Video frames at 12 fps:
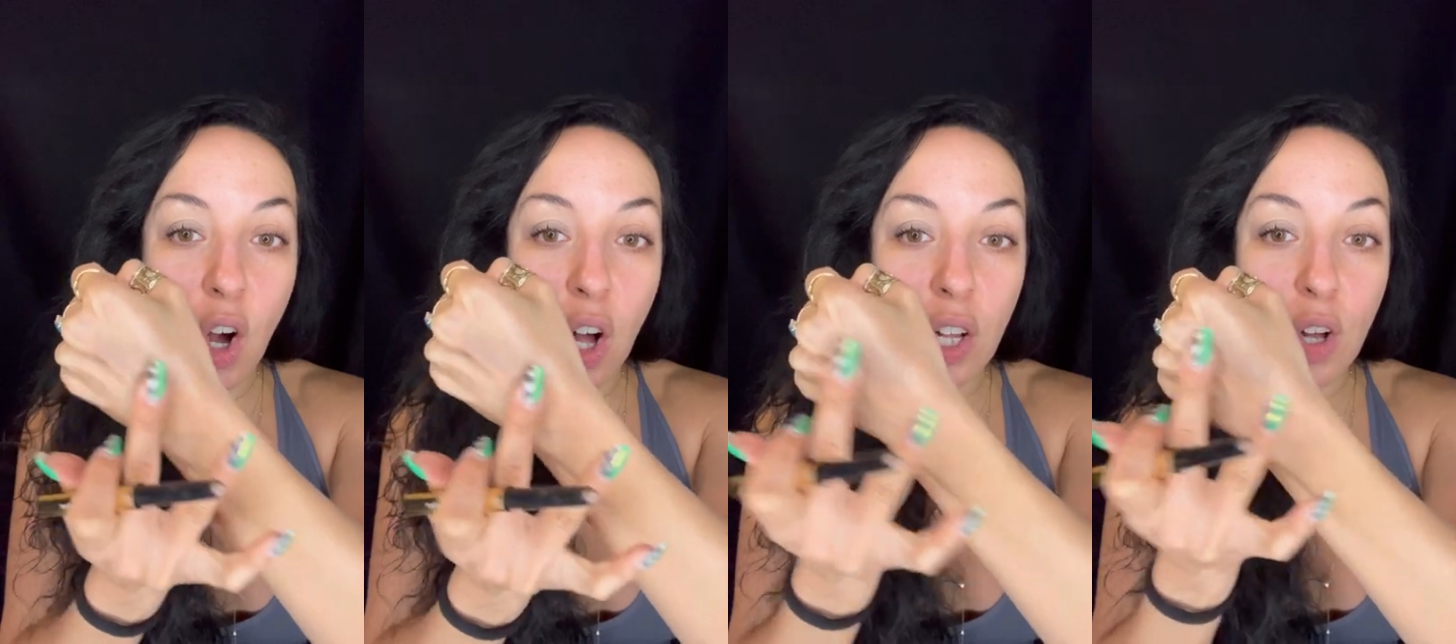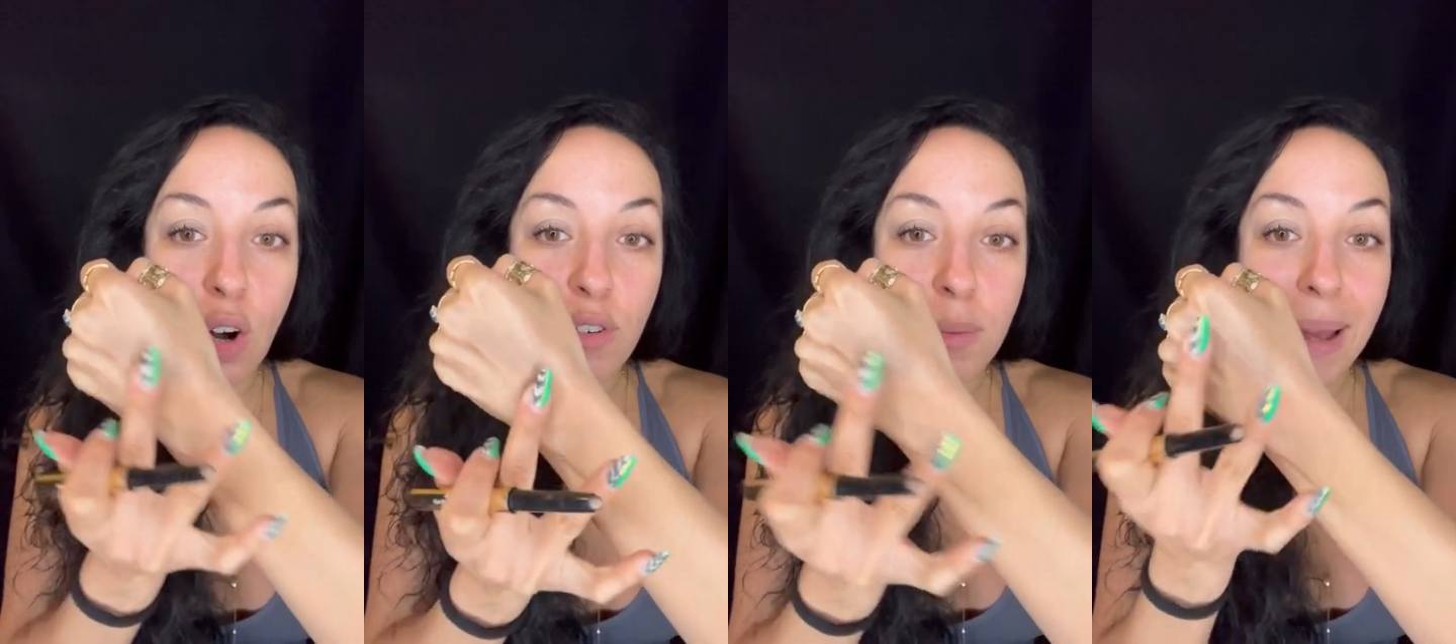all
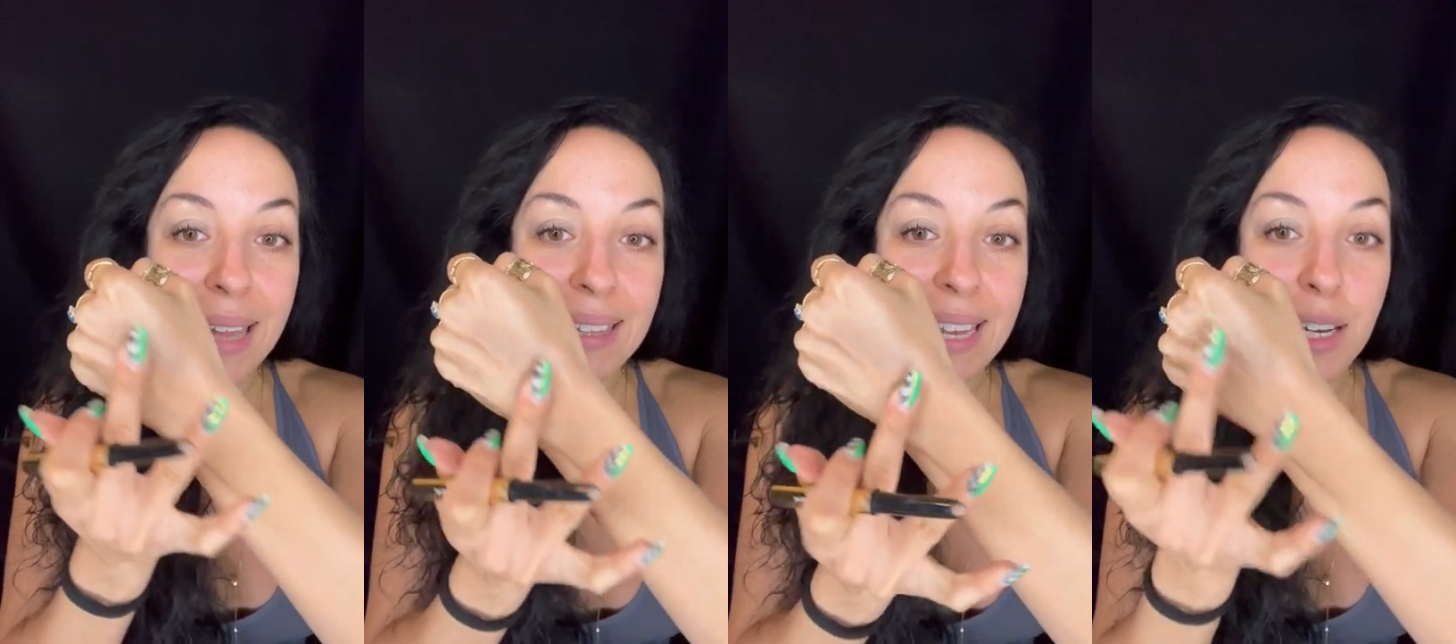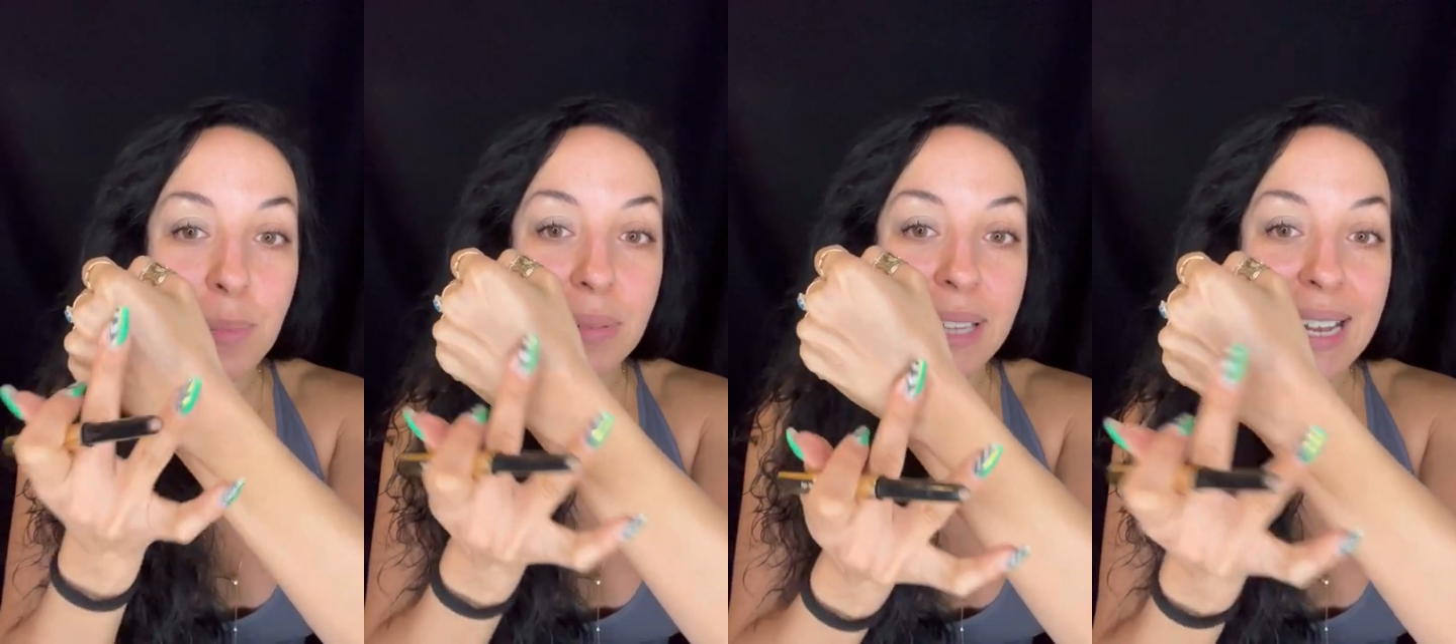over my
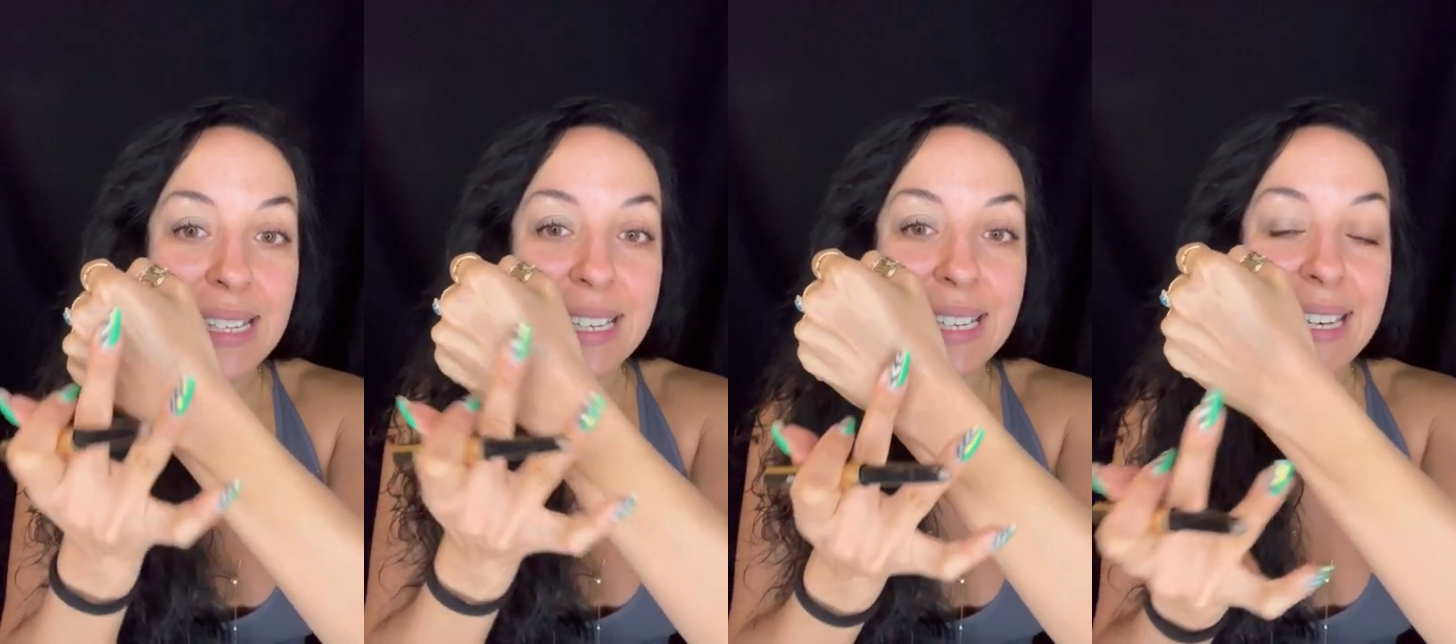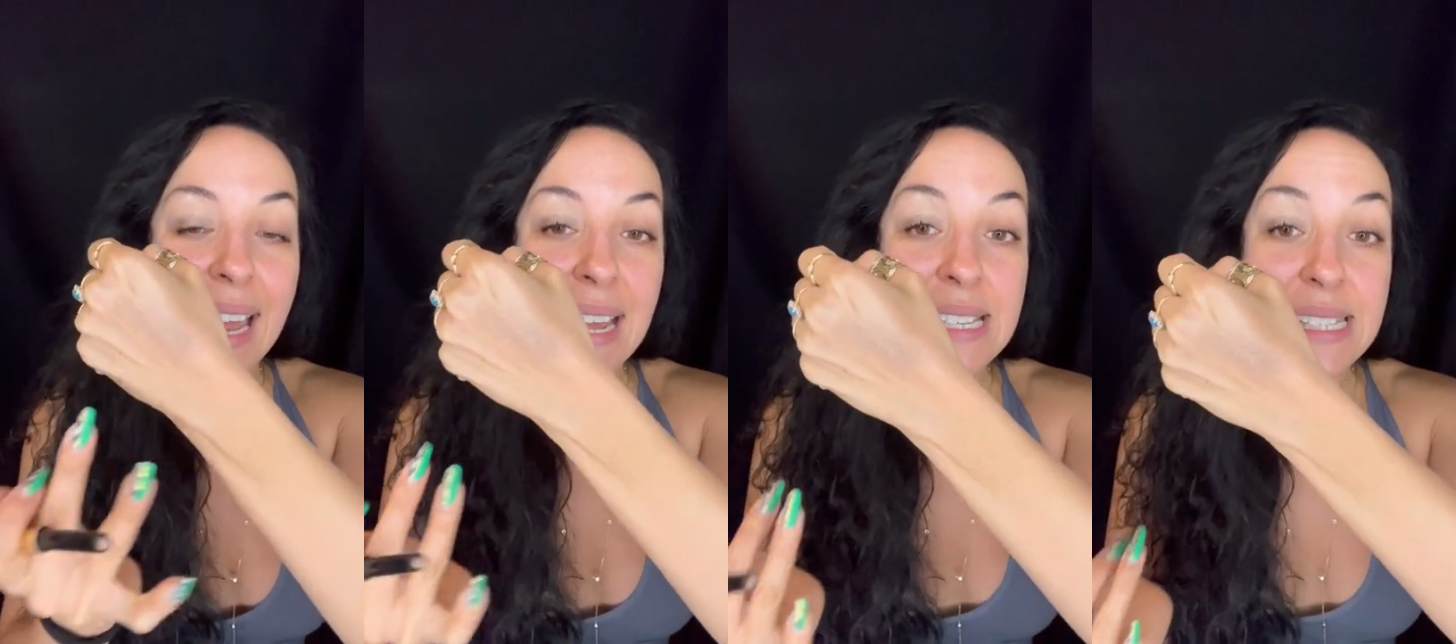lid blended
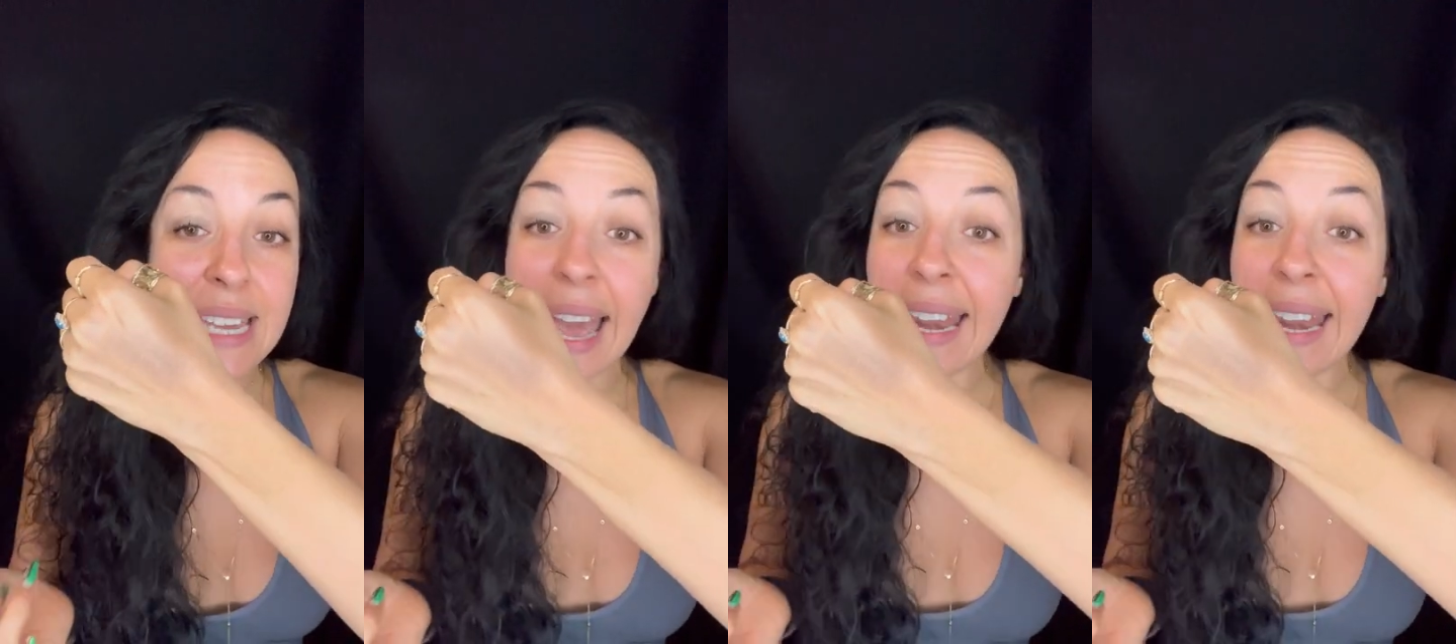nicely,